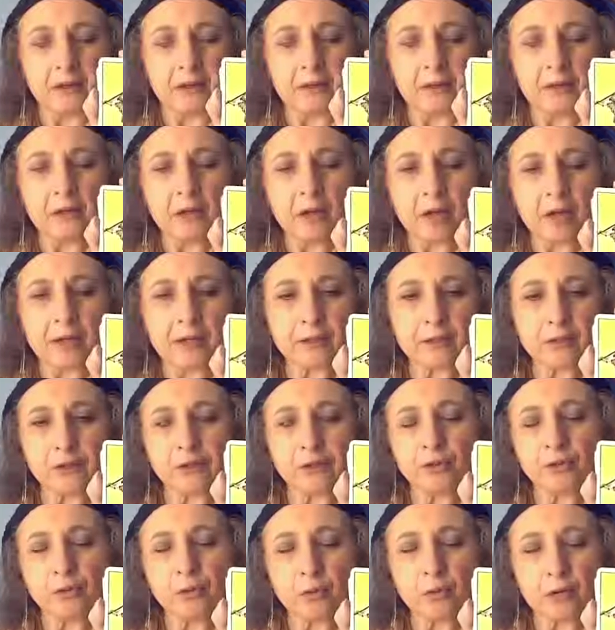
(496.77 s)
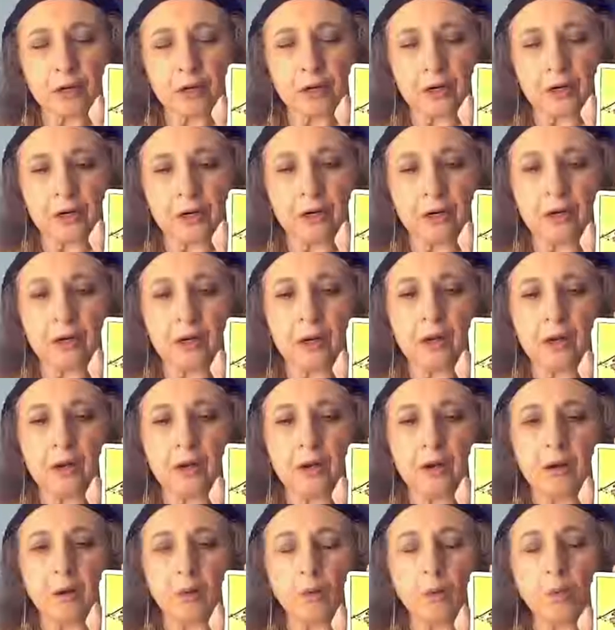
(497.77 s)
not sure
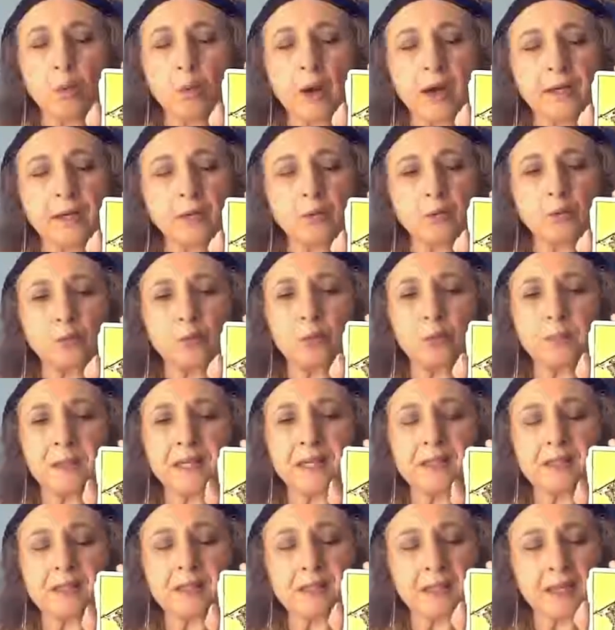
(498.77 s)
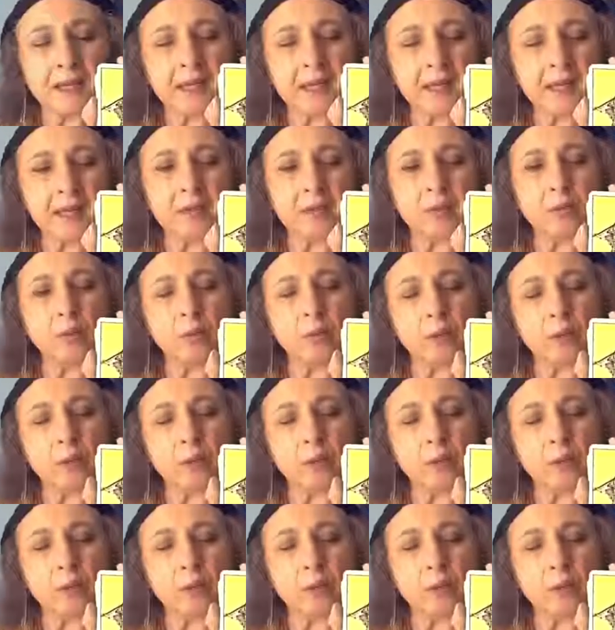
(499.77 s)
what will be seen,